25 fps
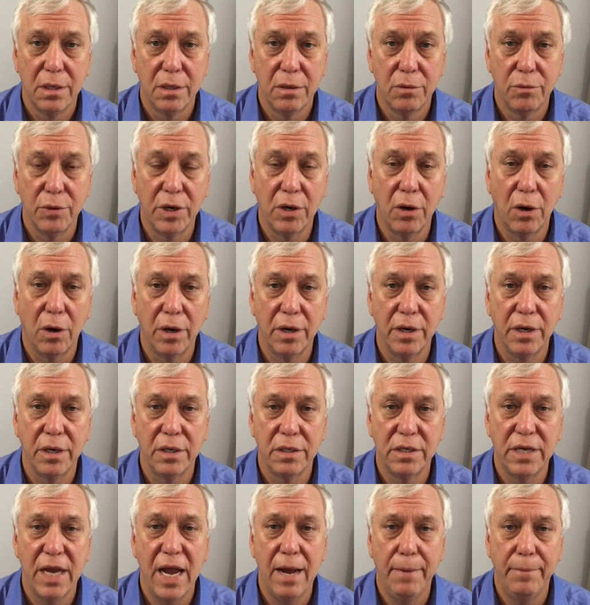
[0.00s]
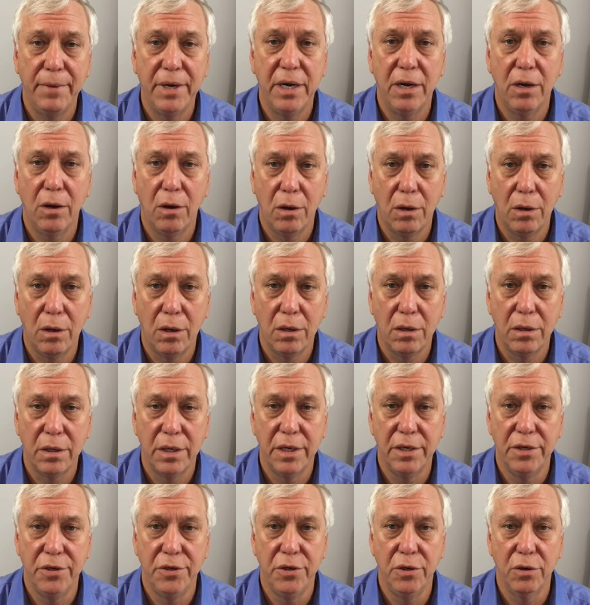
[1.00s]
regarding Tammany Hall in
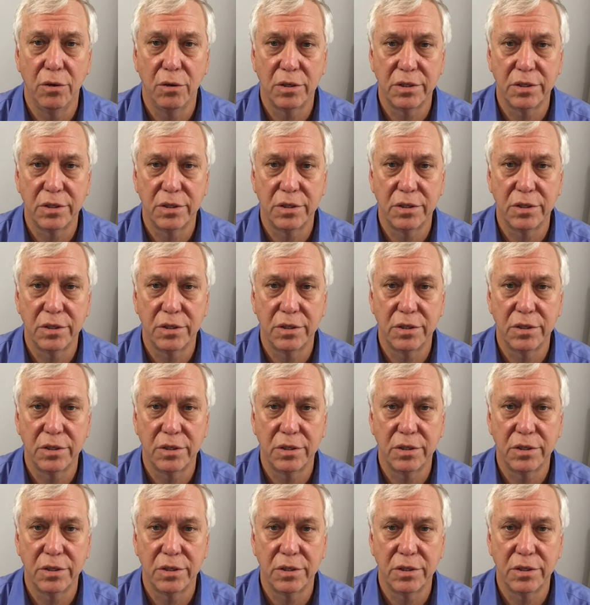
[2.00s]
New York